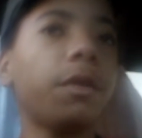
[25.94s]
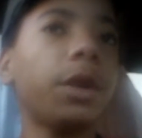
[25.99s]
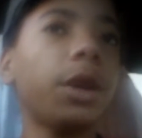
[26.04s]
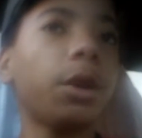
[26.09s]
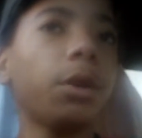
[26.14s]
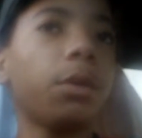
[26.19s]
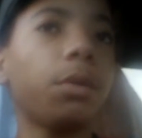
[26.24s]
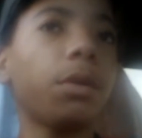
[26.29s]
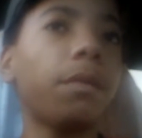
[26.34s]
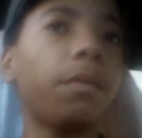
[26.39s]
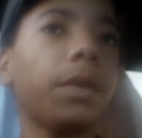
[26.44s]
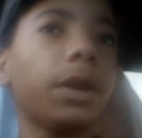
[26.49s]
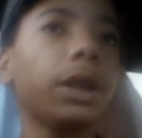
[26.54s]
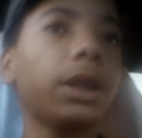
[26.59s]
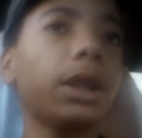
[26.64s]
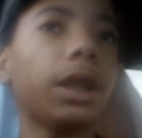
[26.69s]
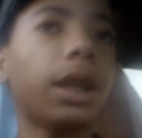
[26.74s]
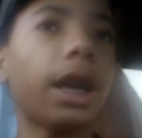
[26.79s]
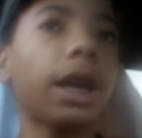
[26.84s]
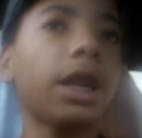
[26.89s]
this video, don't
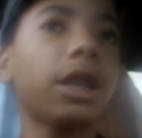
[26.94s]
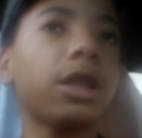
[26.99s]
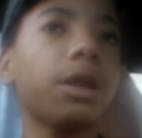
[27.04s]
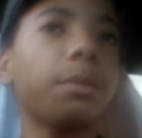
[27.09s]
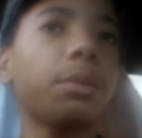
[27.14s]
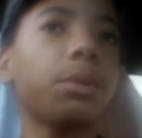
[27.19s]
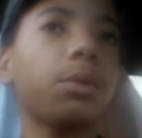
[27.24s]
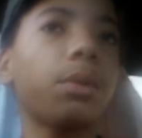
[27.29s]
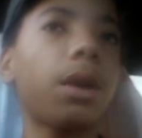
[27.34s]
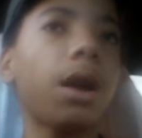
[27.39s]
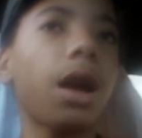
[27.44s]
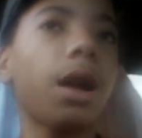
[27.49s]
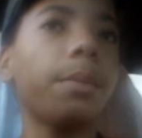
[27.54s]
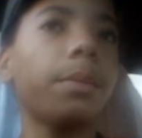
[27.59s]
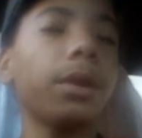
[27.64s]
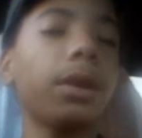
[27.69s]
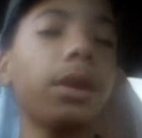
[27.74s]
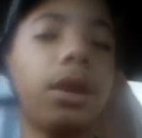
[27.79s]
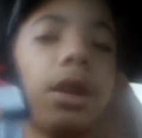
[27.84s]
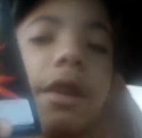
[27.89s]
forget to like and
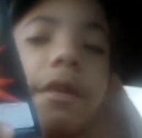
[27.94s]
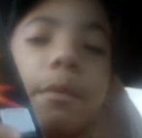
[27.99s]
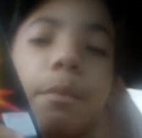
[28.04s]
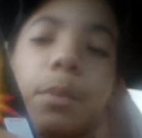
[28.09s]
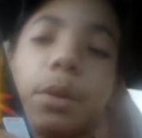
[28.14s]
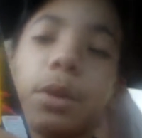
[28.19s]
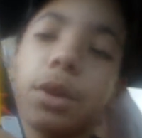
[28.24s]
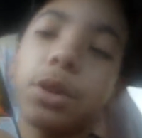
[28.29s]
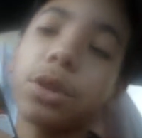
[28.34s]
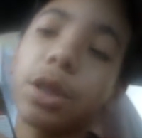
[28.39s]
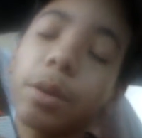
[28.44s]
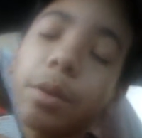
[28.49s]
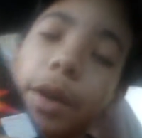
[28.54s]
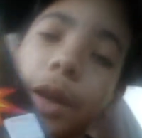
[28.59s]
subscribe. You pull this